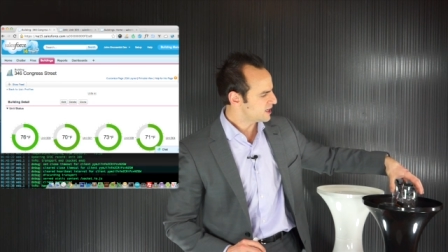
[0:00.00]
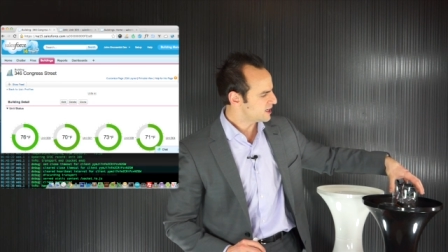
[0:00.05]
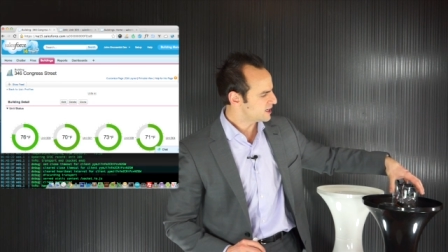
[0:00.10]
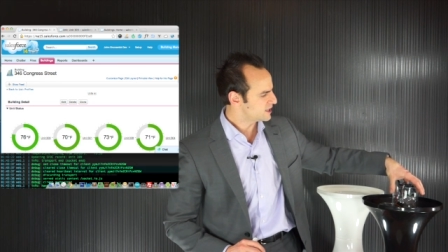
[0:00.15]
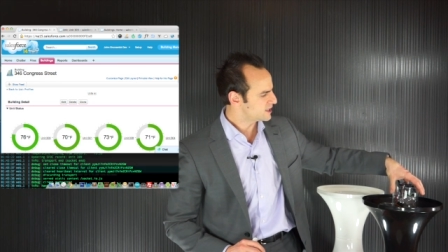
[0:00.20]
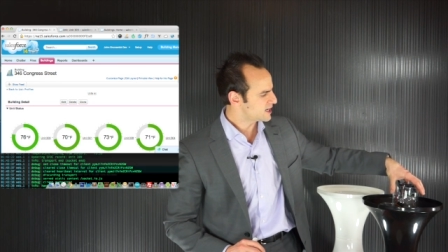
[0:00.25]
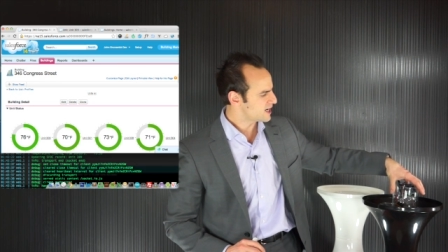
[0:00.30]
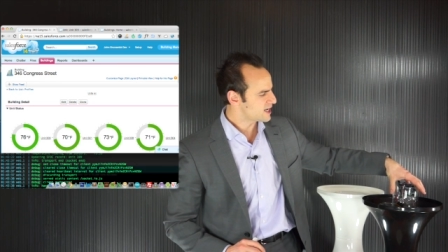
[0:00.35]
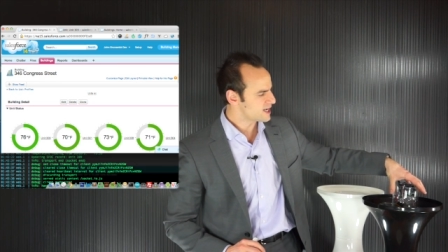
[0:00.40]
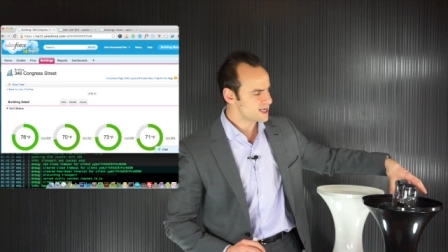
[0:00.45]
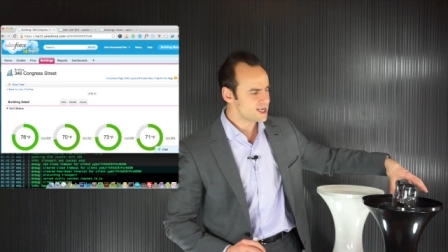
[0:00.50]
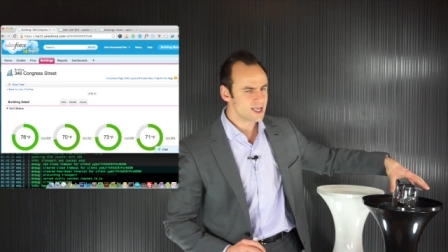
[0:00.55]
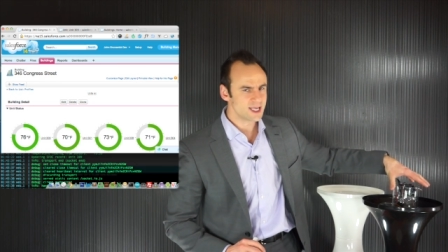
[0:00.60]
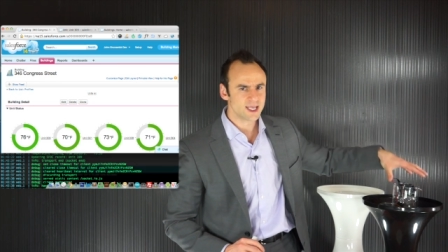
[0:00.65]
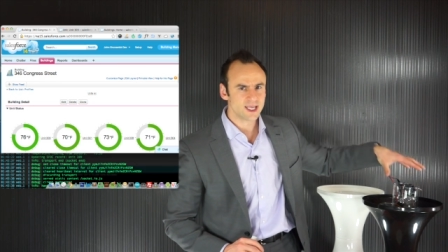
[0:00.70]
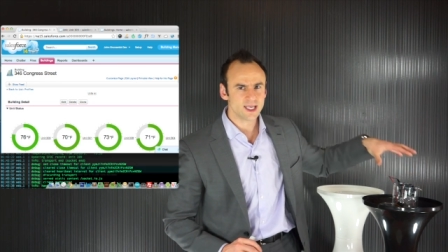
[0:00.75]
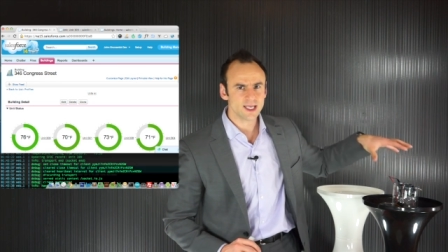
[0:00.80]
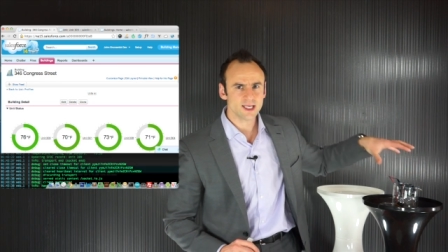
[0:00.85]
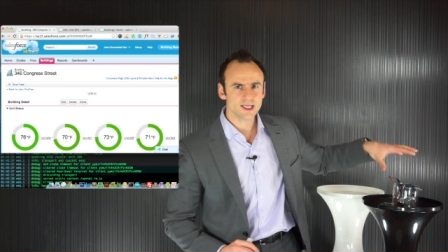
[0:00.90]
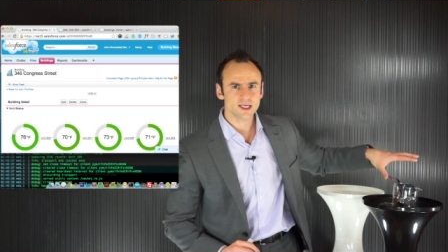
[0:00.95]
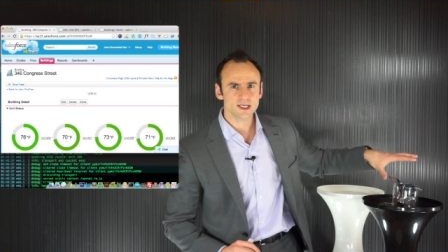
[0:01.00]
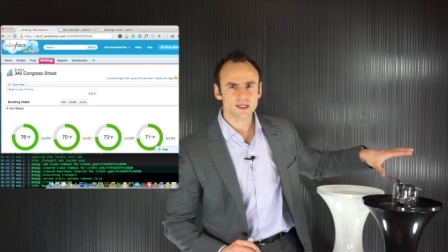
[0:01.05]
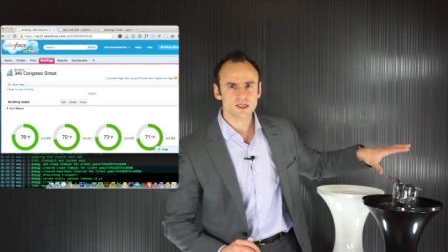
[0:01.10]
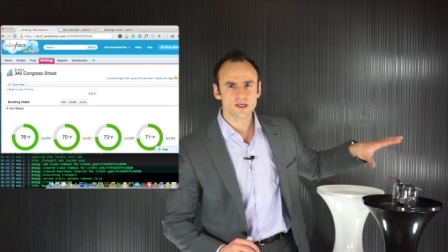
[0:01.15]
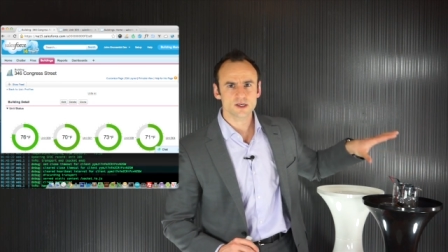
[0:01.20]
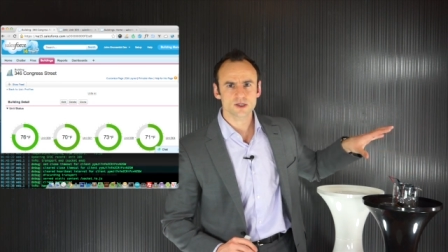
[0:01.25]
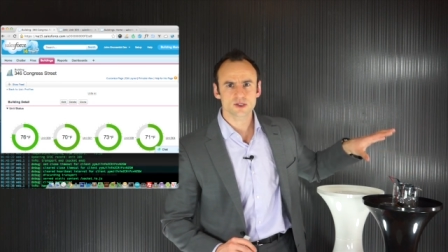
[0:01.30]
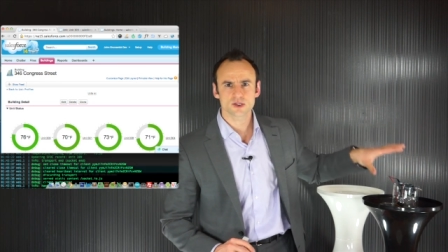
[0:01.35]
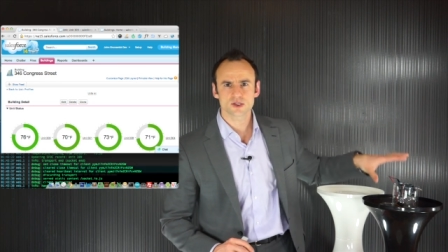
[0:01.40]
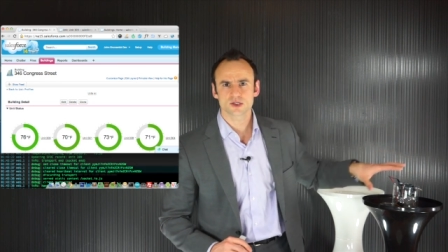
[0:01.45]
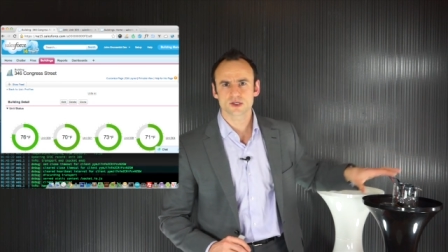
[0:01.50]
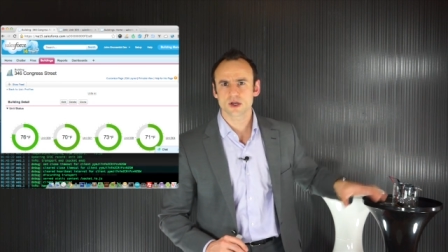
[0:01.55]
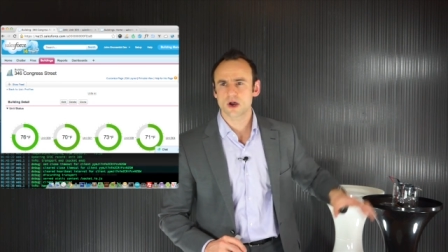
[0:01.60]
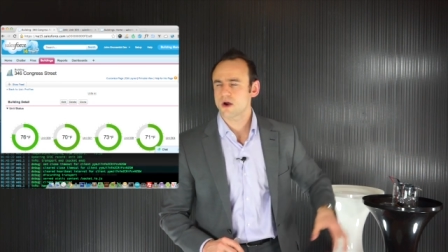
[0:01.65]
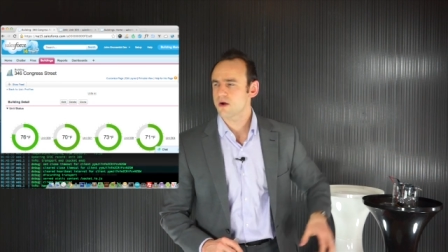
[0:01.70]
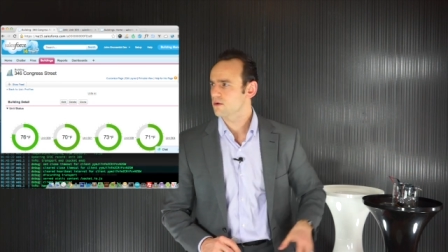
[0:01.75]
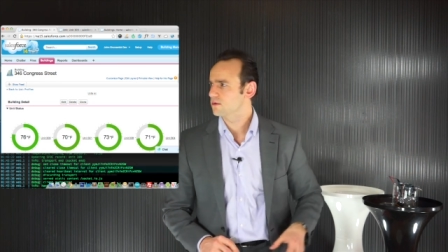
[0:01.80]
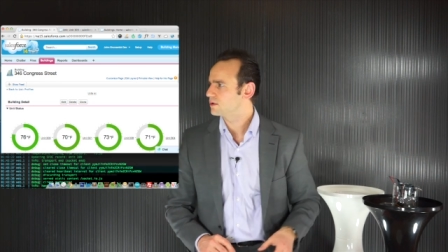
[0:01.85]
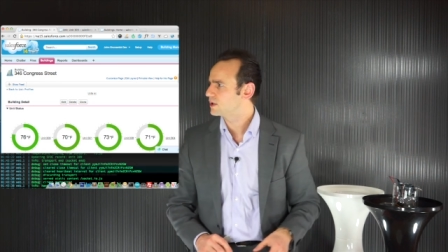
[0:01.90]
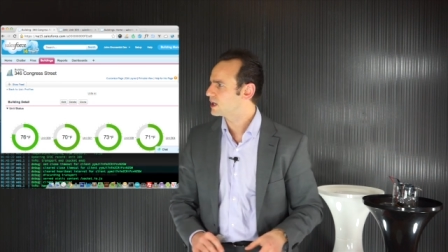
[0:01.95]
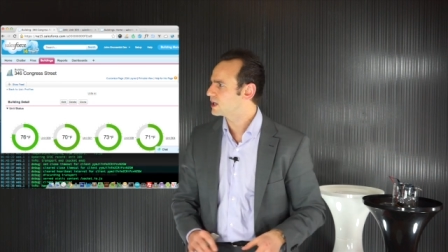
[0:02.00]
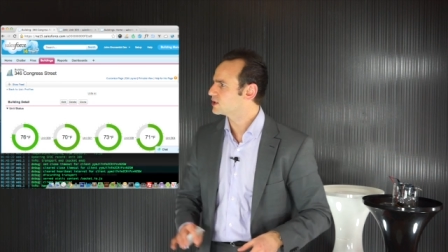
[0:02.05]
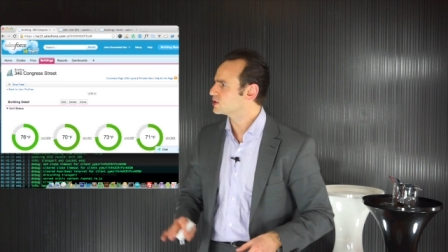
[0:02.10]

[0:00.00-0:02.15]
in a heated zone.